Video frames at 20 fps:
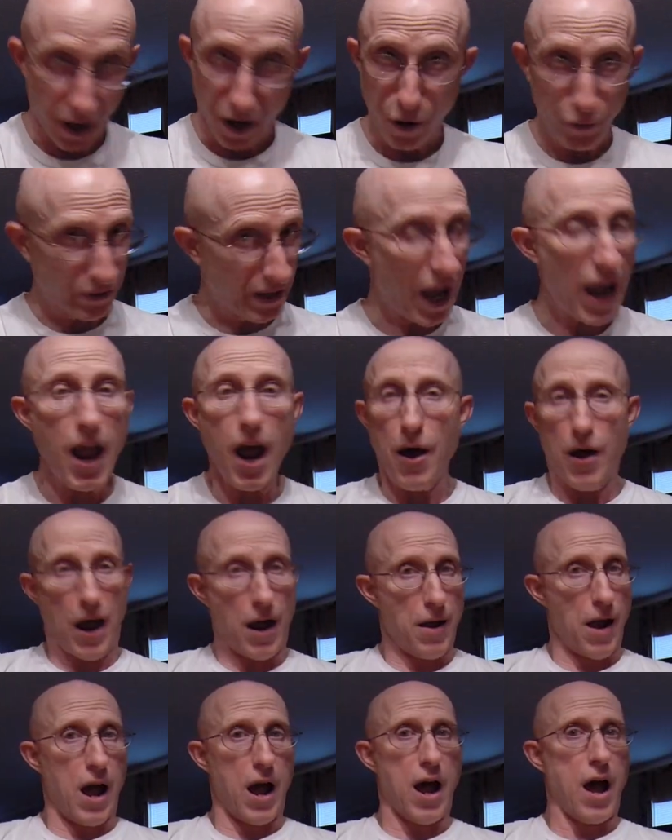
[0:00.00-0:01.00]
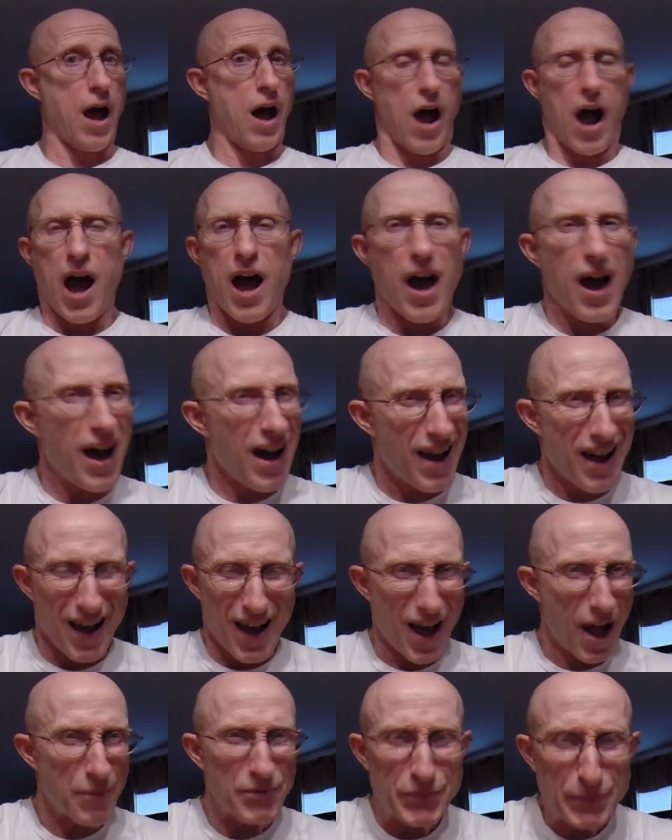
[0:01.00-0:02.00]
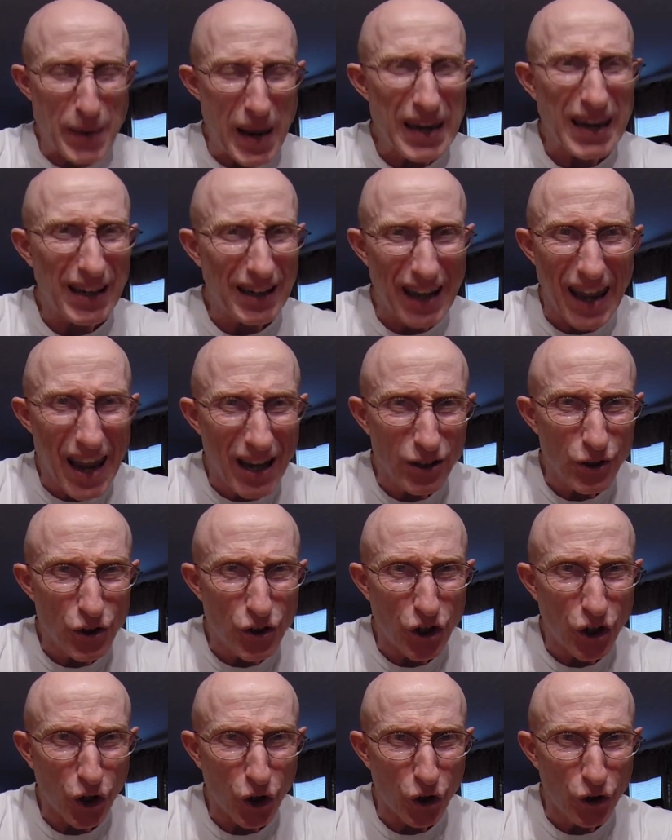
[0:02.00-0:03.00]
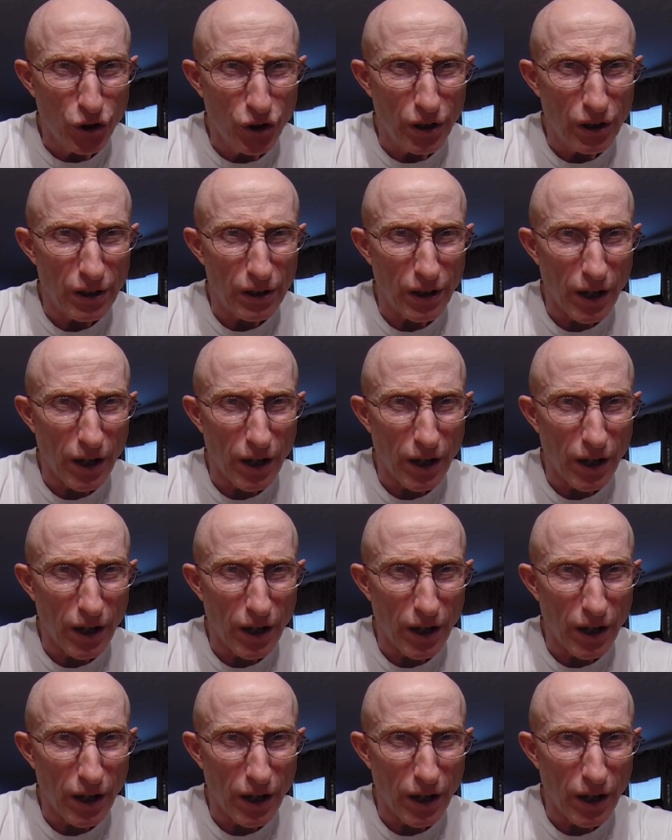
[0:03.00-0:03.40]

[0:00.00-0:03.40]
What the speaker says: Okay, I'm speaking English here.